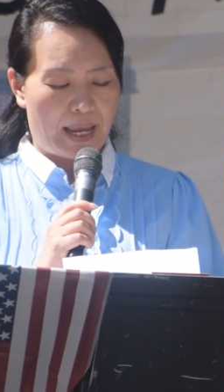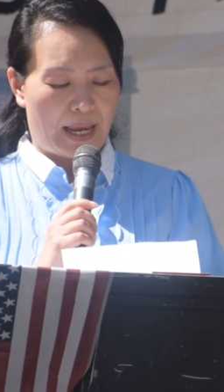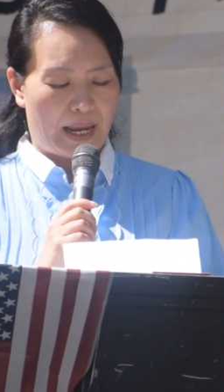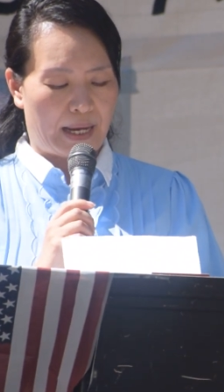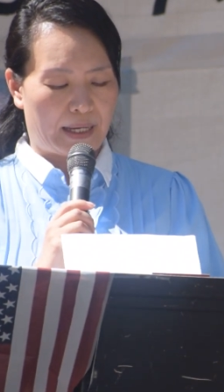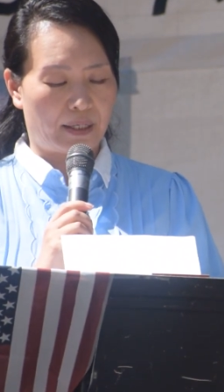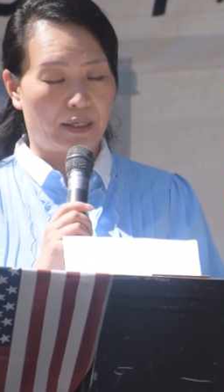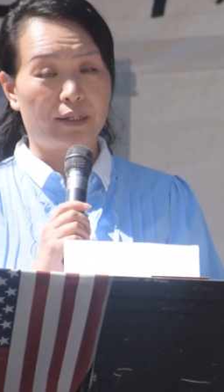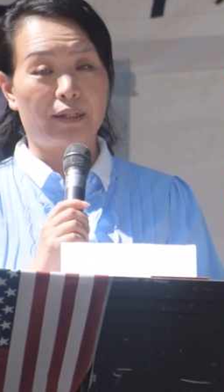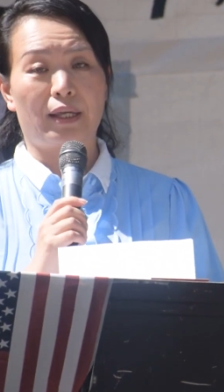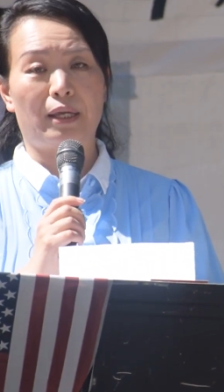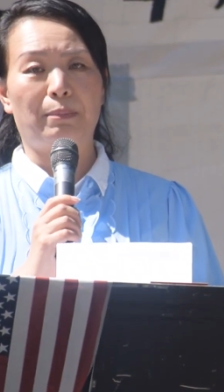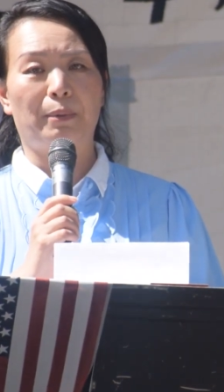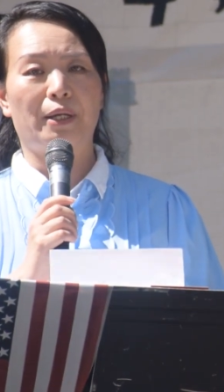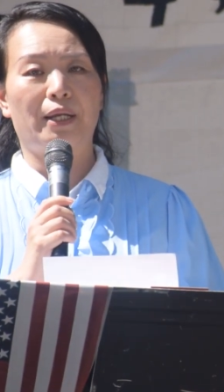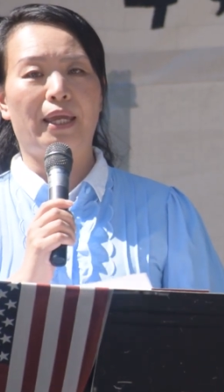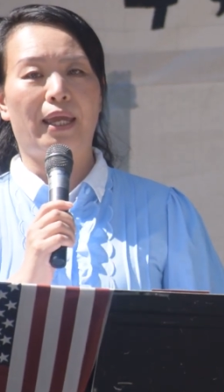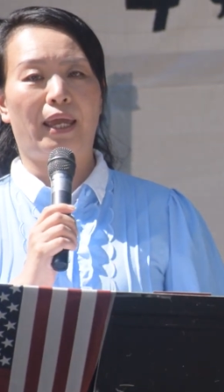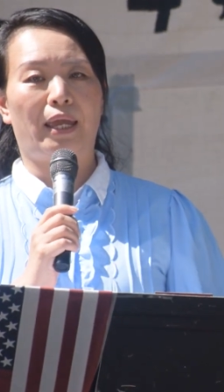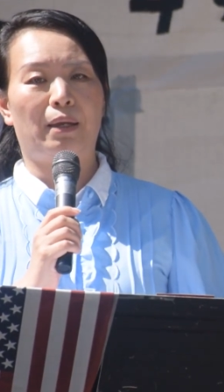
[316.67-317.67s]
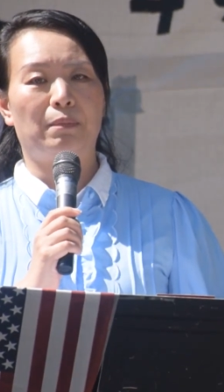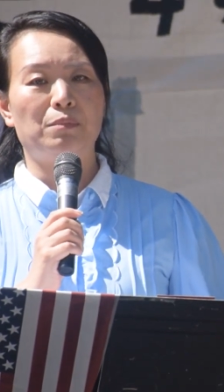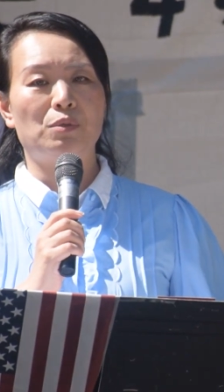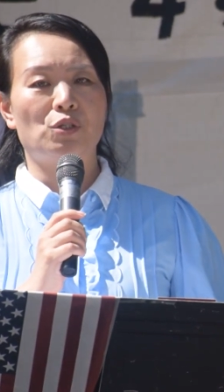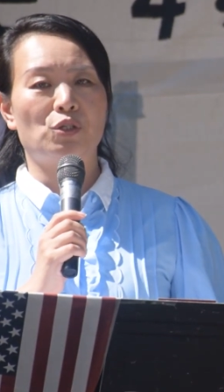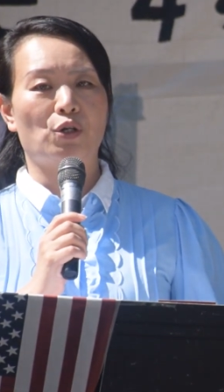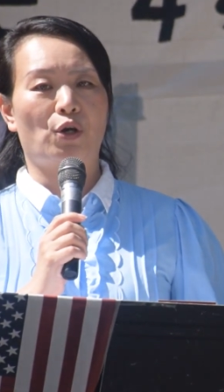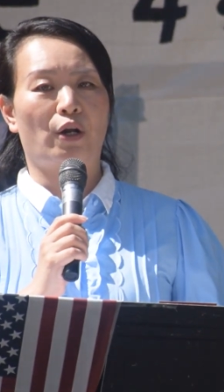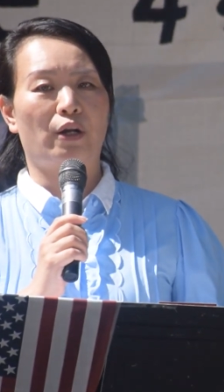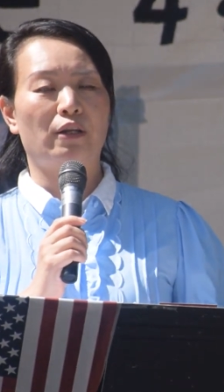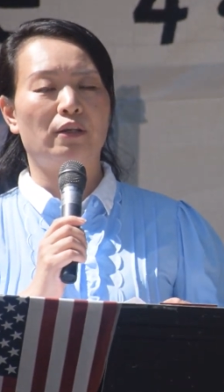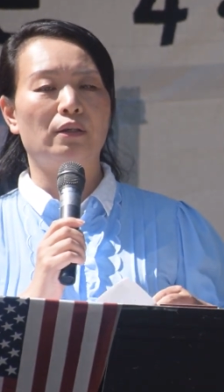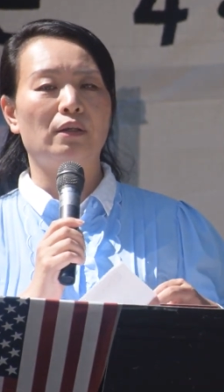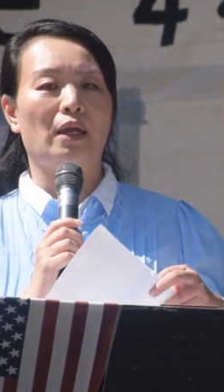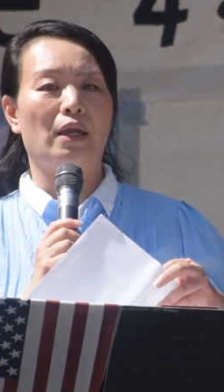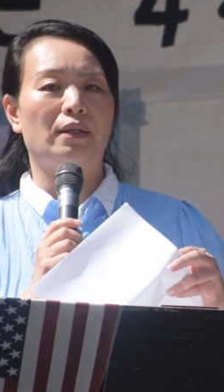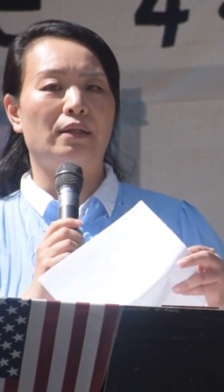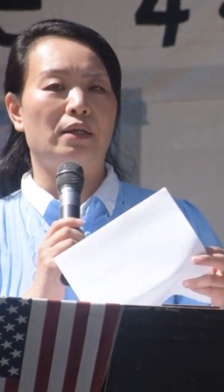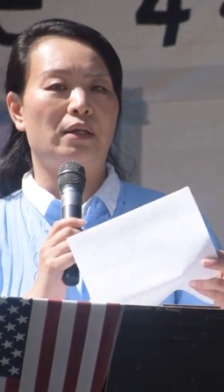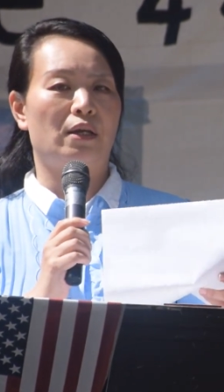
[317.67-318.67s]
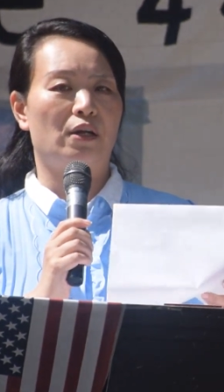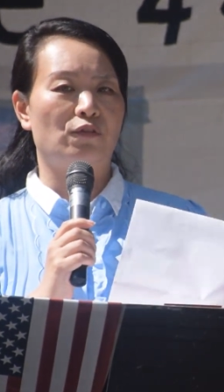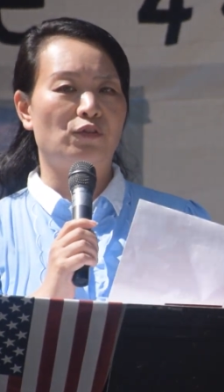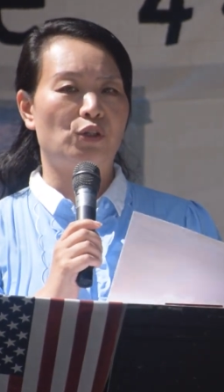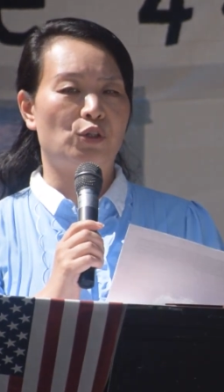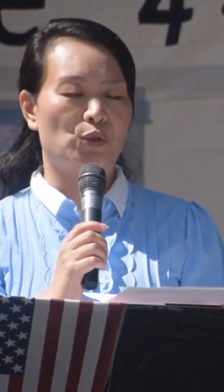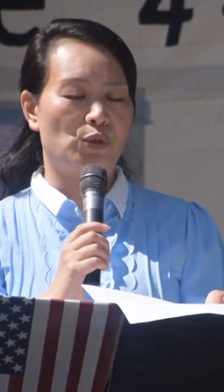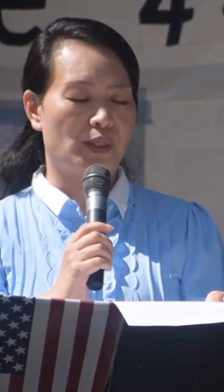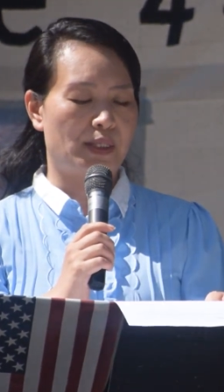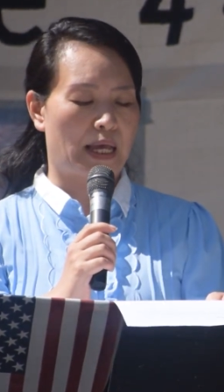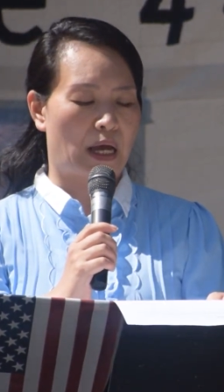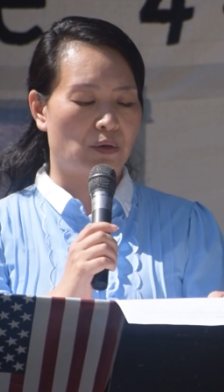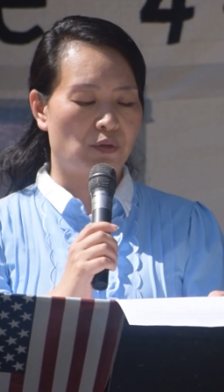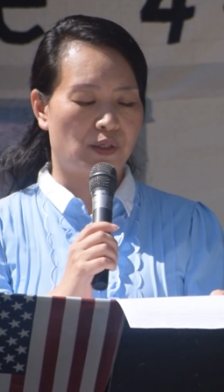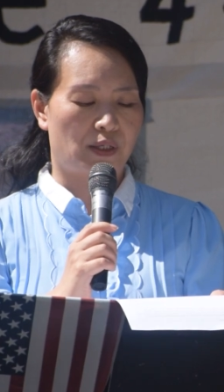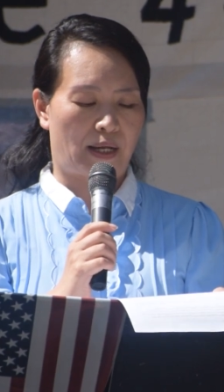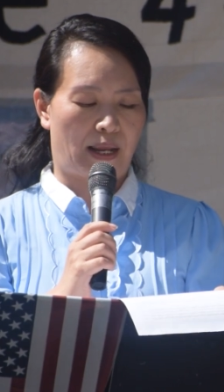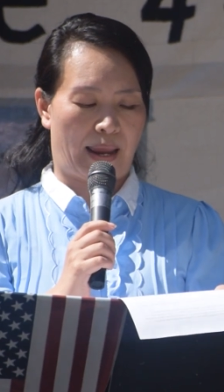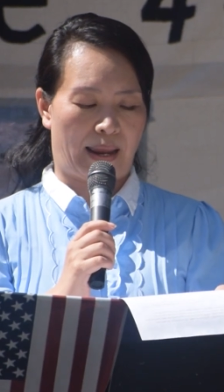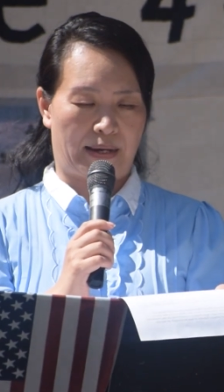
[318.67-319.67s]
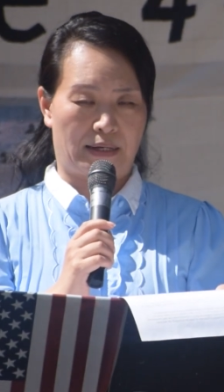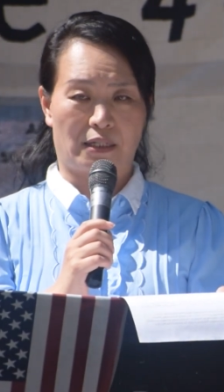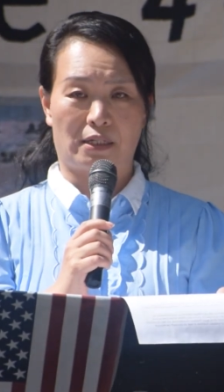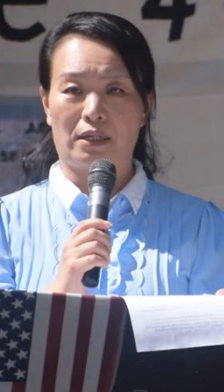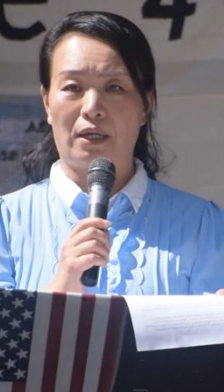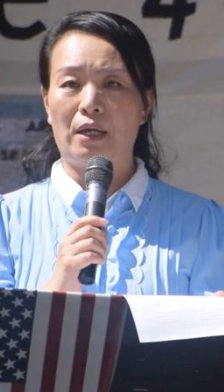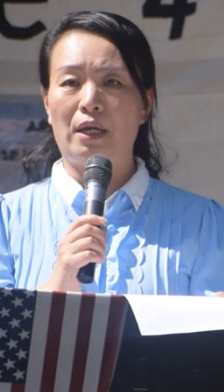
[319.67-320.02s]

in a labor camp starting in the year of 2008,